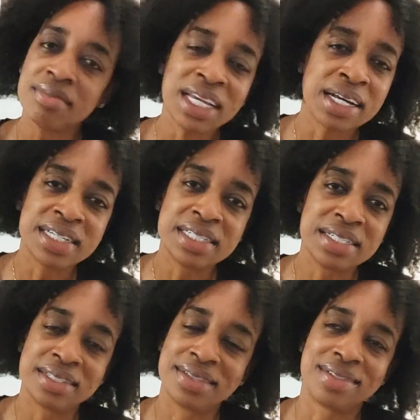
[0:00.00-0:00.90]
Because
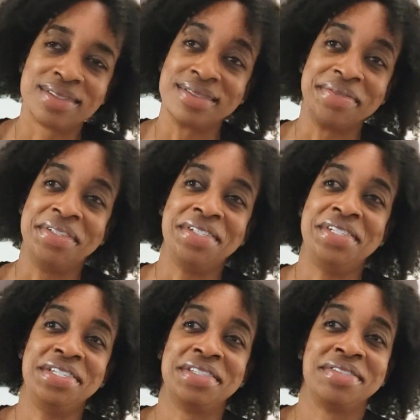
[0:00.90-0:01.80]
it's
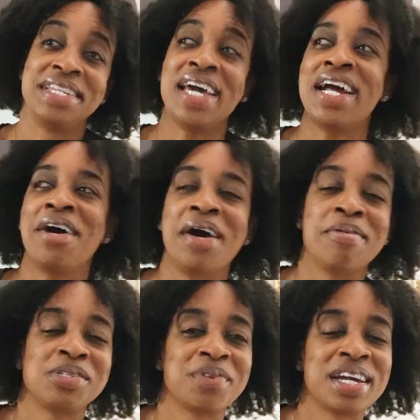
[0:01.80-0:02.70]
just not how I
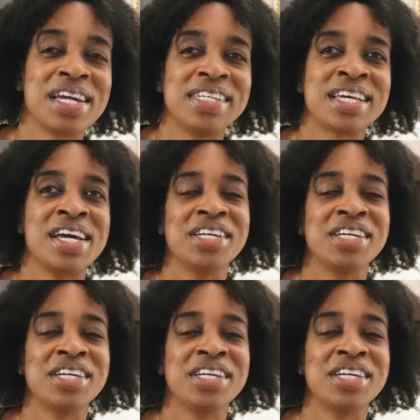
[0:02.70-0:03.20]
was raised.